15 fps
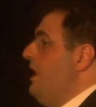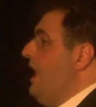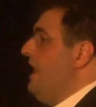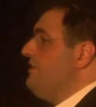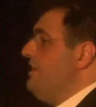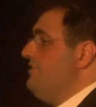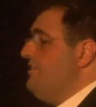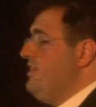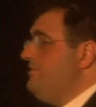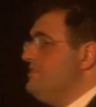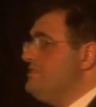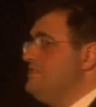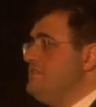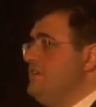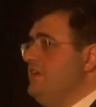And I think
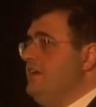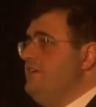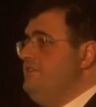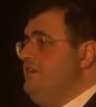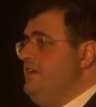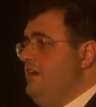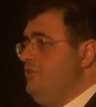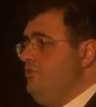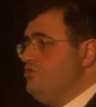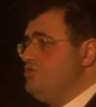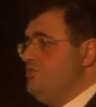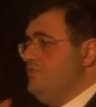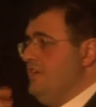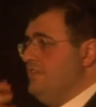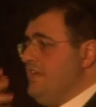this is an idea, a
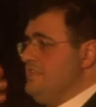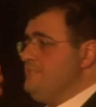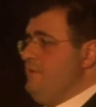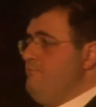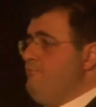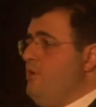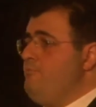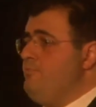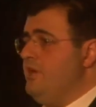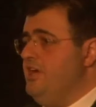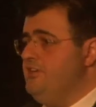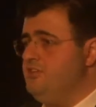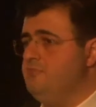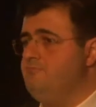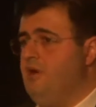notion that has been
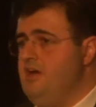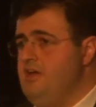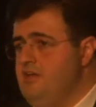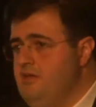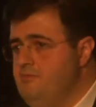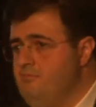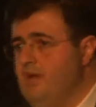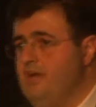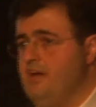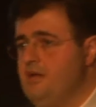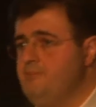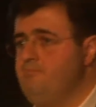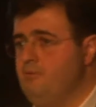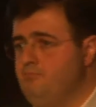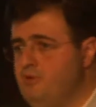propagated by
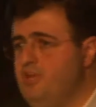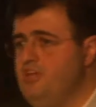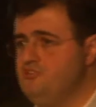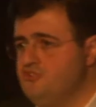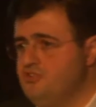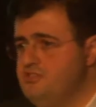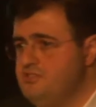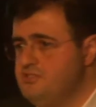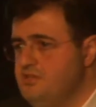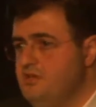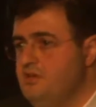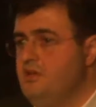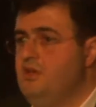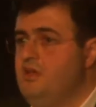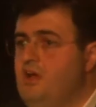Arab populations,
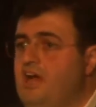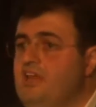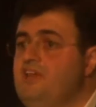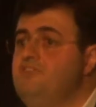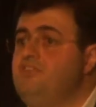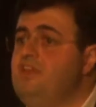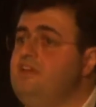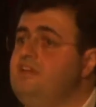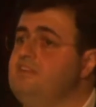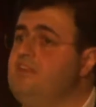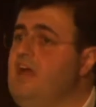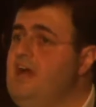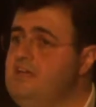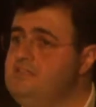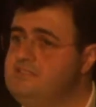and I think it
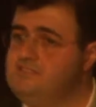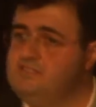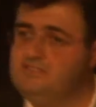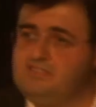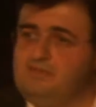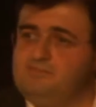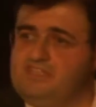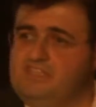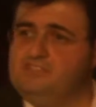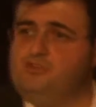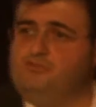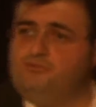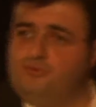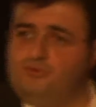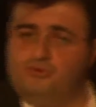has some sense
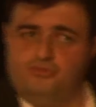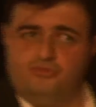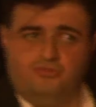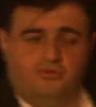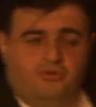of truth,